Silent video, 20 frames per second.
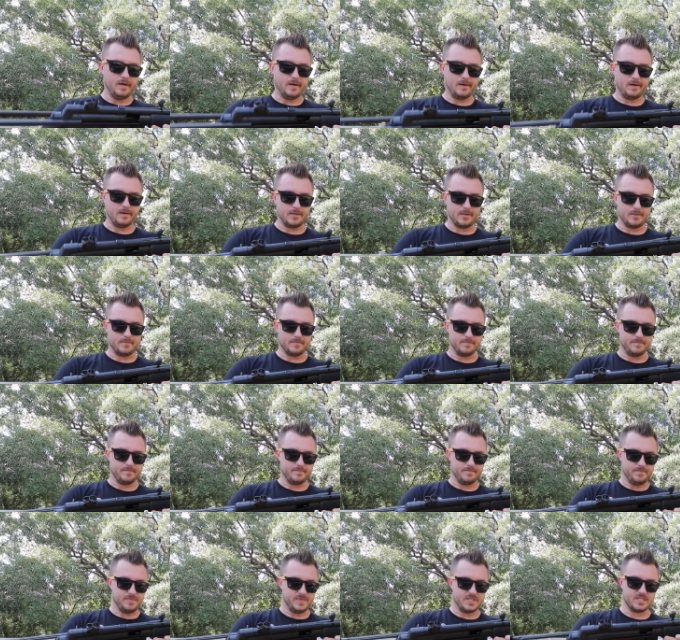um,
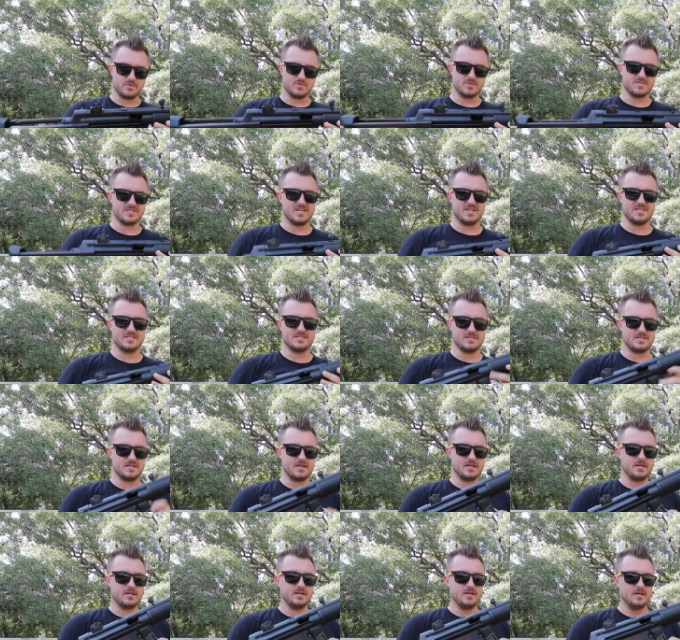this one's nice and
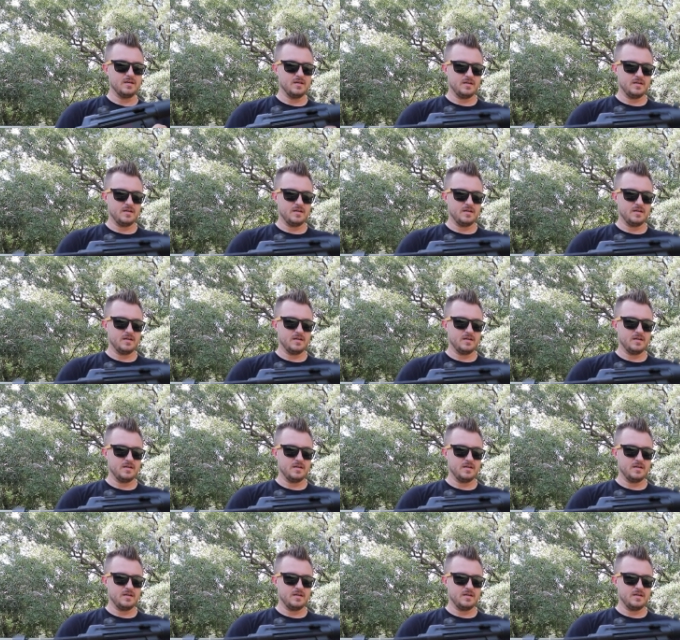tight.